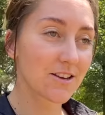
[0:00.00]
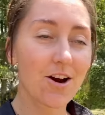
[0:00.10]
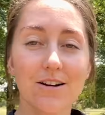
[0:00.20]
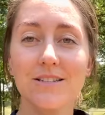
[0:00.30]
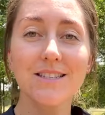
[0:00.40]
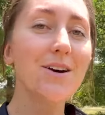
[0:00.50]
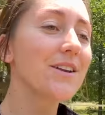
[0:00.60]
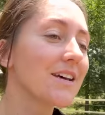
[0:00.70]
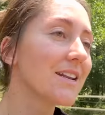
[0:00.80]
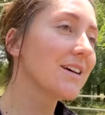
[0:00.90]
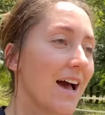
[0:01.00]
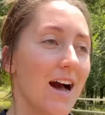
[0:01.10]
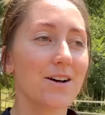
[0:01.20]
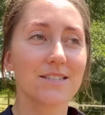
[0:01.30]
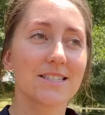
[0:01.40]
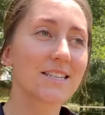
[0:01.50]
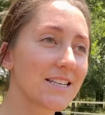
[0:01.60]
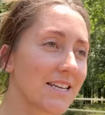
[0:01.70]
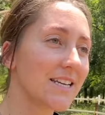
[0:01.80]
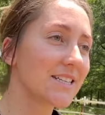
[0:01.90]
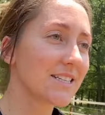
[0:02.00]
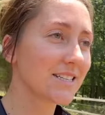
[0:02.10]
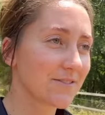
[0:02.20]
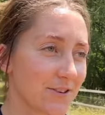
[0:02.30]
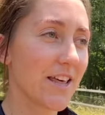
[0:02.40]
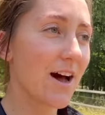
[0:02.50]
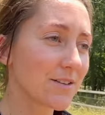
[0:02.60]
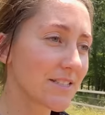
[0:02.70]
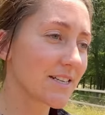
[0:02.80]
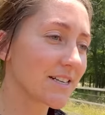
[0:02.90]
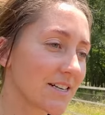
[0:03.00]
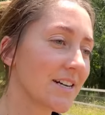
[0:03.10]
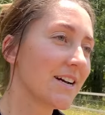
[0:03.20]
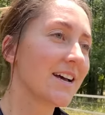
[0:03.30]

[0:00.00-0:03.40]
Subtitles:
Car's loaded, house is clean for the house sitter.